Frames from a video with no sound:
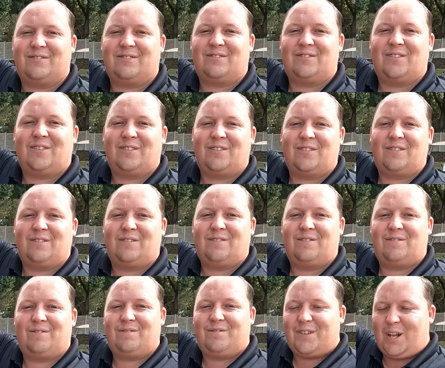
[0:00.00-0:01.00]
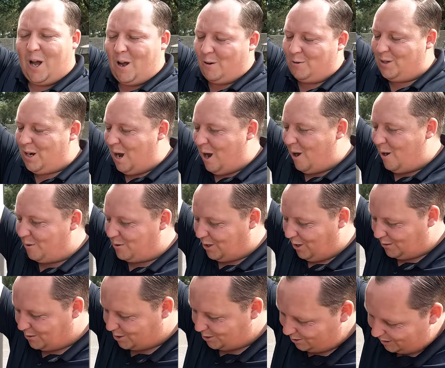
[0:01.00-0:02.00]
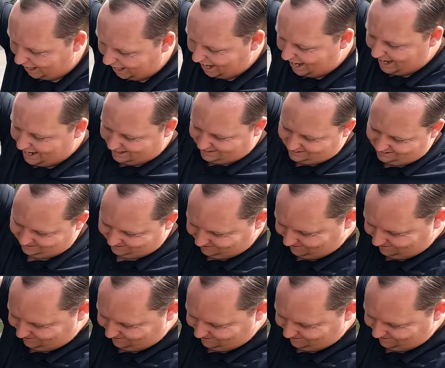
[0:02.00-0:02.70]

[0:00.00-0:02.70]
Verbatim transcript: of Yoko. Oh no, don't do that.